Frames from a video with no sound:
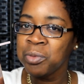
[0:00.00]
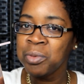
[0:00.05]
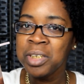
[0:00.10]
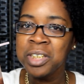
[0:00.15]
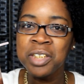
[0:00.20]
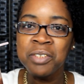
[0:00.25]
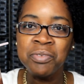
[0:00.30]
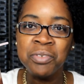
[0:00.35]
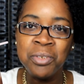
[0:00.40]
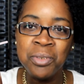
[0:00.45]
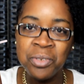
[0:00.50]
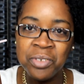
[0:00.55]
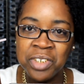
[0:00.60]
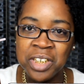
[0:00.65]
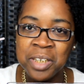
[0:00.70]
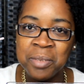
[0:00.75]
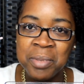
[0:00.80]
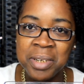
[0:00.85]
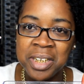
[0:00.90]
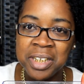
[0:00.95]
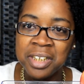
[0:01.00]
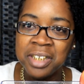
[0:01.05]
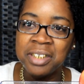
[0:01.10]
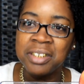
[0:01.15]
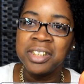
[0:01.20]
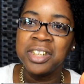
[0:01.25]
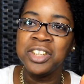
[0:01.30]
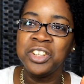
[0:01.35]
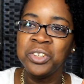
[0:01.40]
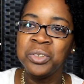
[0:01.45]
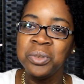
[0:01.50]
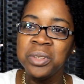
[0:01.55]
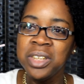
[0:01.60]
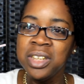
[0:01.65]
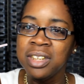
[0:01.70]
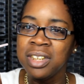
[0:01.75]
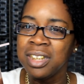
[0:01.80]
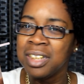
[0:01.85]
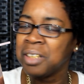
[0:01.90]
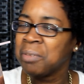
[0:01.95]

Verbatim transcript: what in the food stamp hell is you eating?